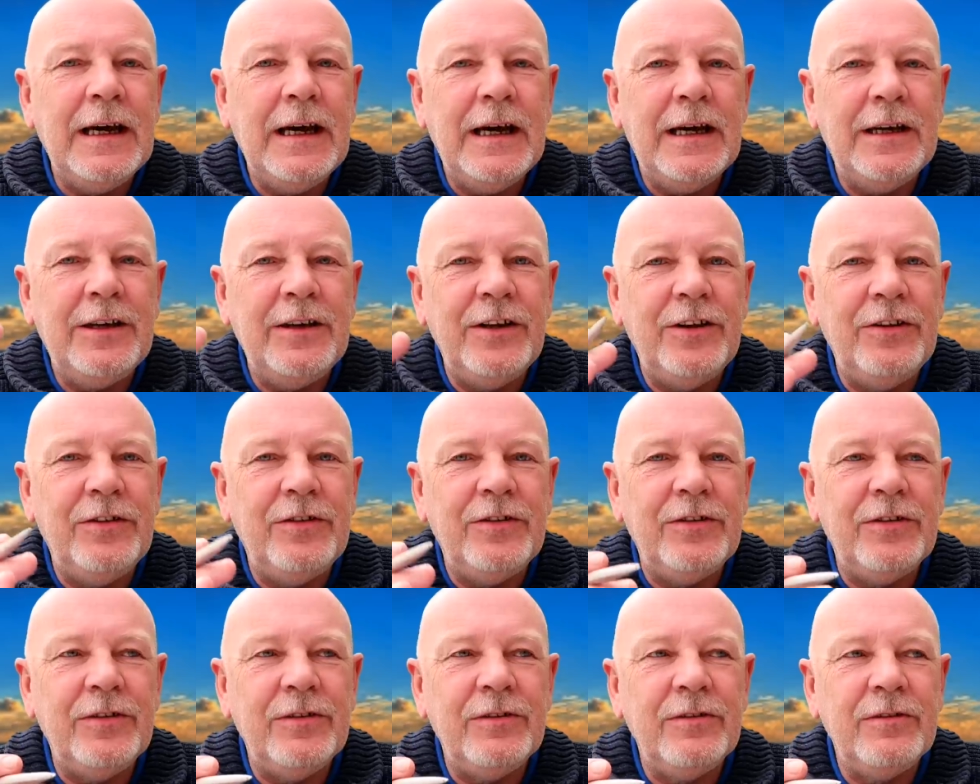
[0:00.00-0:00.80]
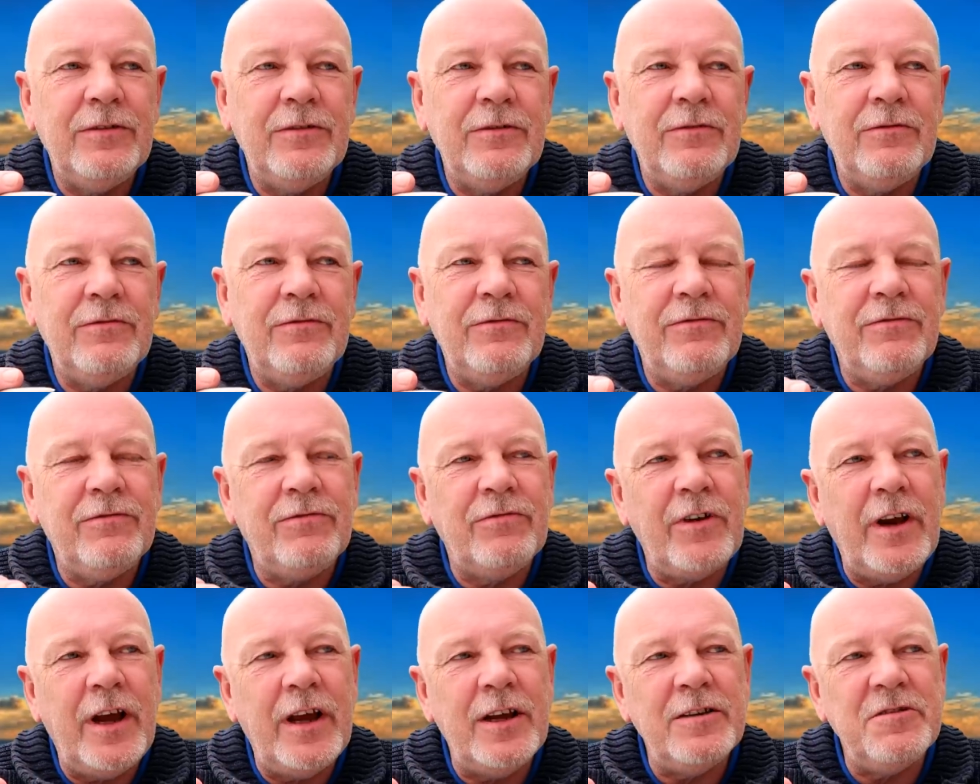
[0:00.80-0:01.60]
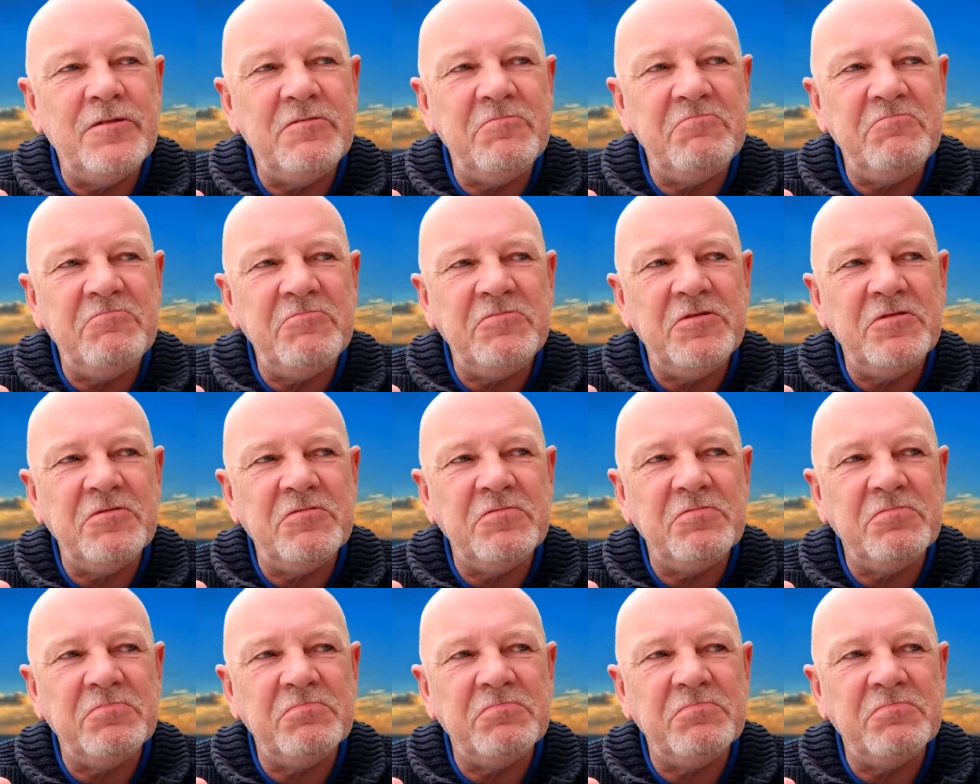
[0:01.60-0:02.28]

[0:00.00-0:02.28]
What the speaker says: and his friend,